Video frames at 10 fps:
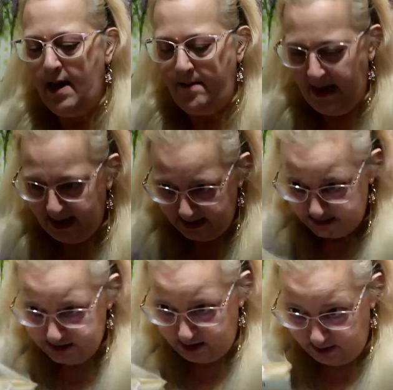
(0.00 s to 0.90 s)
A
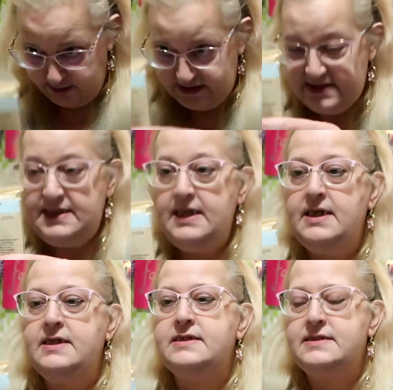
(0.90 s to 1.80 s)
package of glue
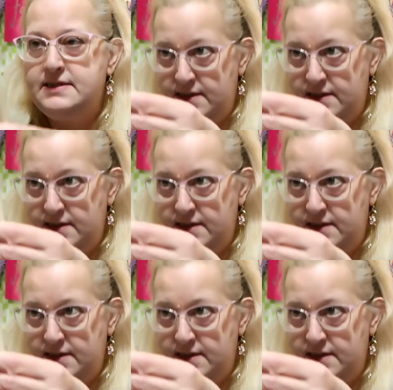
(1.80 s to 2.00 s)
sticks